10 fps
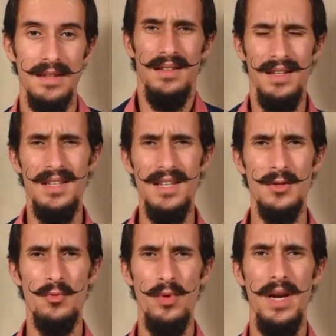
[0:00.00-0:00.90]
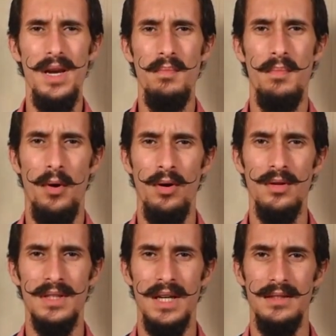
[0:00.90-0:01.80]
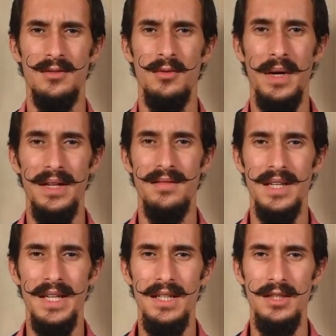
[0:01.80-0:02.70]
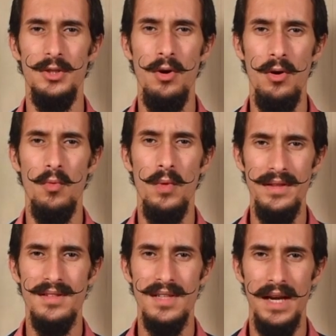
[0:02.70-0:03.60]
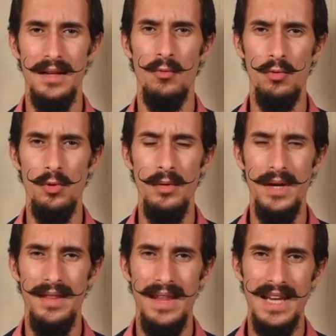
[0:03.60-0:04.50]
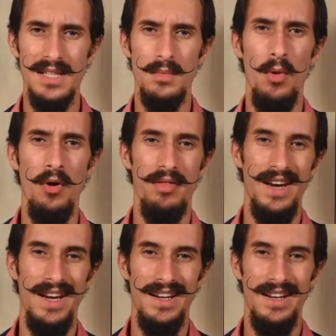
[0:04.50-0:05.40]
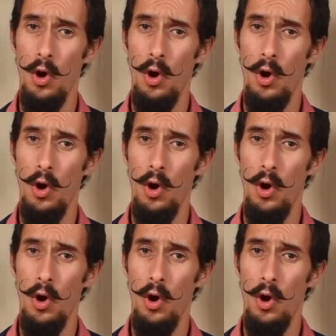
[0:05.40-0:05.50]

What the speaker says: This is really important to maintain your website running smoothly.